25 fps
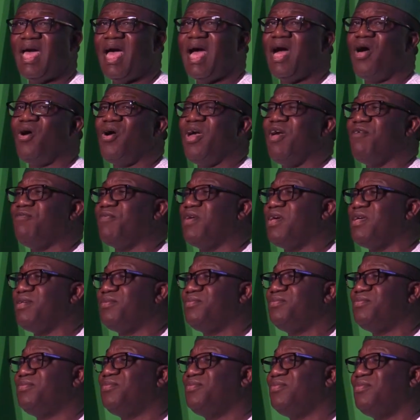However,
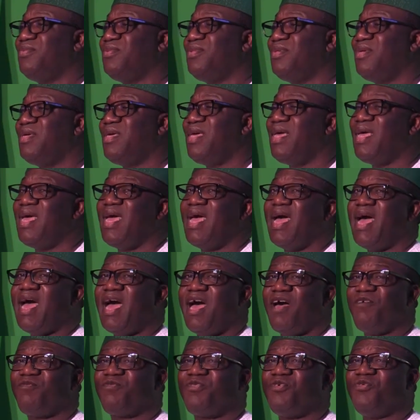
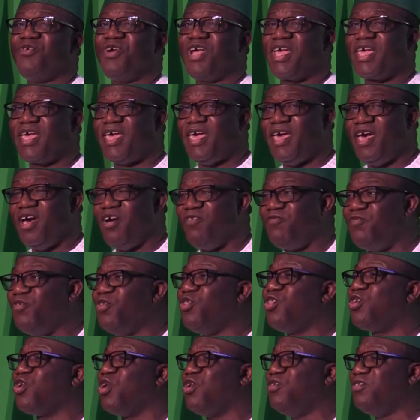after a
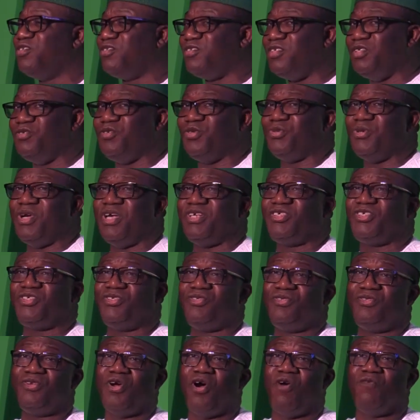careful
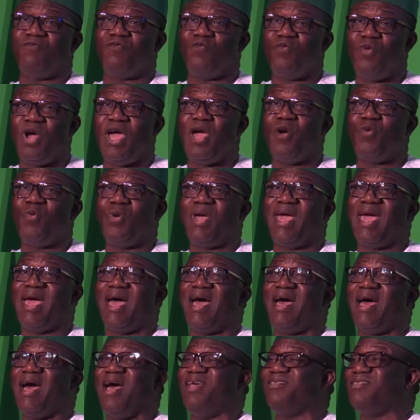consideration of where we
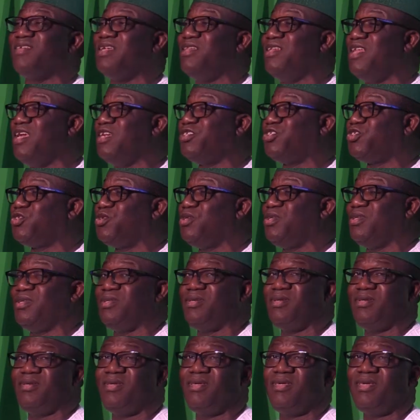are as a nation,
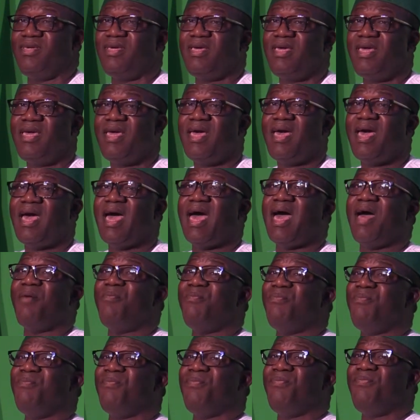
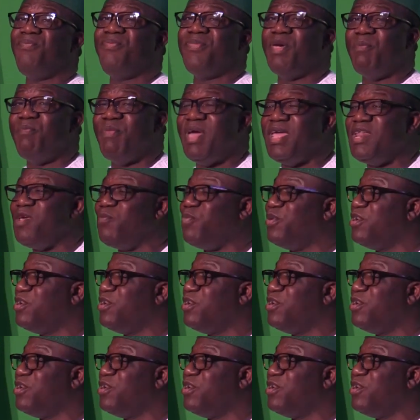and the many